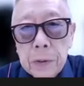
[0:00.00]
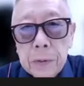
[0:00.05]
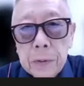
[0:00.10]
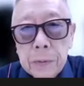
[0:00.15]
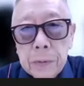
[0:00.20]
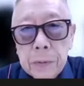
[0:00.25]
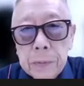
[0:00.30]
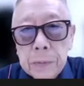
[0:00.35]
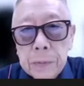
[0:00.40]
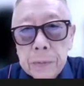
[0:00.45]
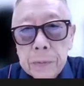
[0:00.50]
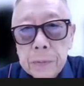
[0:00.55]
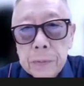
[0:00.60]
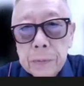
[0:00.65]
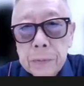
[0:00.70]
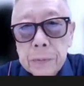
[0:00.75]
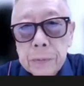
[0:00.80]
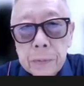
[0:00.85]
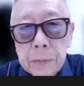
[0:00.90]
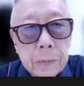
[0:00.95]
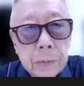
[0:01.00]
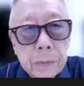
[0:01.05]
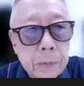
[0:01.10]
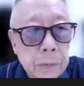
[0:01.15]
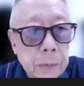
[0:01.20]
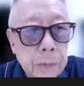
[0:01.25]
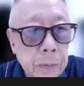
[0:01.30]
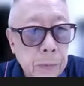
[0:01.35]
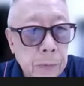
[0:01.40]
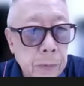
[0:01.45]

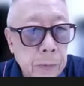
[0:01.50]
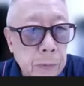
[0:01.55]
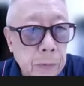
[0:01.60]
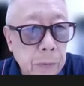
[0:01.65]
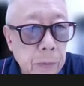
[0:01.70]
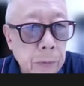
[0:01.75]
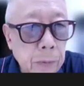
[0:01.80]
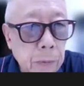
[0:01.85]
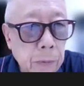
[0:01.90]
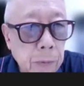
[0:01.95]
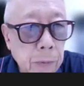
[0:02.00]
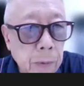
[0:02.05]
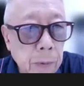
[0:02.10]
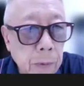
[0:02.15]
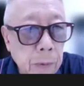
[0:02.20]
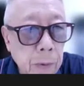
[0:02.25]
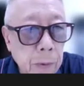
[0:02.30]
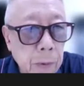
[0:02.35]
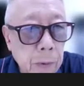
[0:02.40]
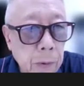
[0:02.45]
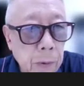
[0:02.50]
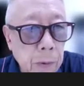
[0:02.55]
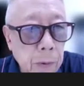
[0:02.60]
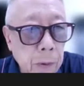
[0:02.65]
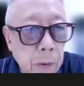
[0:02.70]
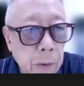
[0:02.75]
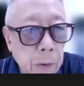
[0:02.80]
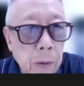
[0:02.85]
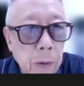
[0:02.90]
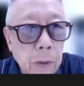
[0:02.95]

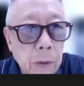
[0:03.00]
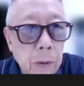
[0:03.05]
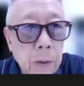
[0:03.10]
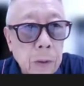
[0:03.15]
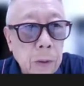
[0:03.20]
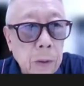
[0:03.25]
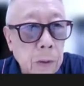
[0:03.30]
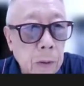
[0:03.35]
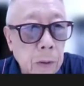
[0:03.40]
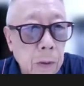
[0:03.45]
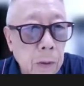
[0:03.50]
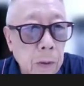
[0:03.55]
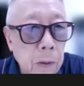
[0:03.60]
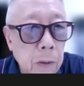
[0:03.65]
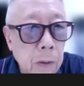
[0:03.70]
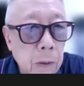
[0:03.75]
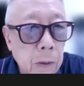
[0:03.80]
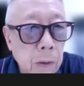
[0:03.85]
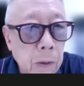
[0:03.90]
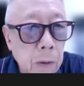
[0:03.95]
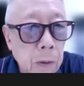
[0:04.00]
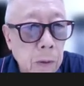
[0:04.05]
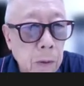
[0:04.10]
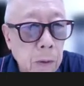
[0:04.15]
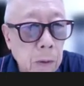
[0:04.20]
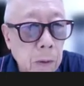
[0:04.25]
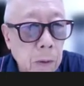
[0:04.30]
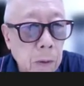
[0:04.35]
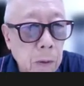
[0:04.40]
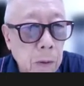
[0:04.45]

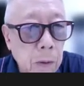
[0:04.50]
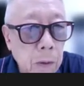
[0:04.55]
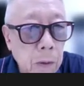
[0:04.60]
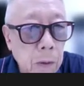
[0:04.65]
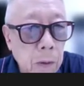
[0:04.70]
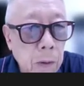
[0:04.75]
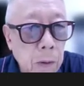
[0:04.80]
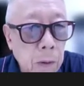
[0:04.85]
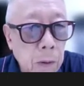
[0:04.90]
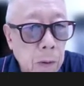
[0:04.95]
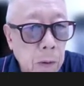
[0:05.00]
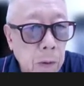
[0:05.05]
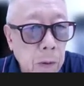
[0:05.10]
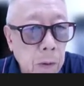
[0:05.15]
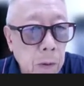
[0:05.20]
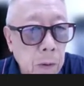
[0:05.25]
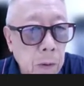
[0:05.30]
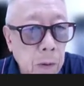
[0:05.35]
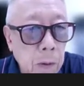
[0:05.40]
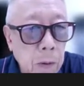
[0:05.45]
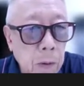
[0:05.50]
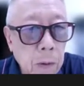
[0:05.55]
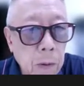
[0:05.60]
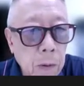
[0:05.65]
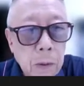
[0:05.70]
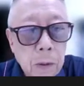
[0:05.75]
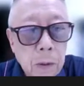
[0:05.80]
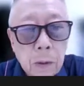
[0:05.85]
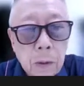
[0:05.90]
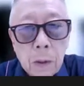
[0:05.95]

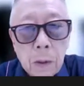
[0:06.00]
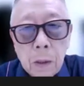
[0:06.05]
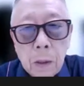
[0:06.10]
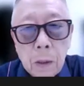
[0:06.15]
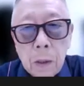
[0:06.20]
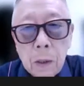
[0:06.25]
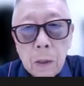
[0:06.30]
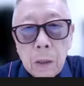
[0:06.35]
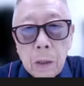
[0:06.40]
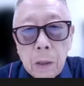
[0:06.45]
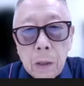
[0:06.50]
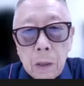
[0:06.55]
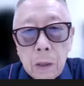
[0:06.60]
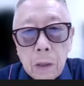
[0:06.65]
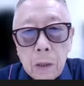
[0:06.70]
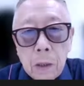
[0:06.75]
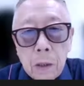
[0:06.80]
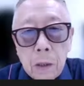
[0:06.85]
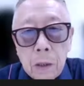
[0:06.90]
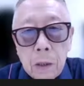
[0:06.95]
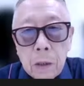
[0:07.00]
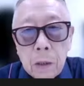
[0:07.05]
Nobody speaks.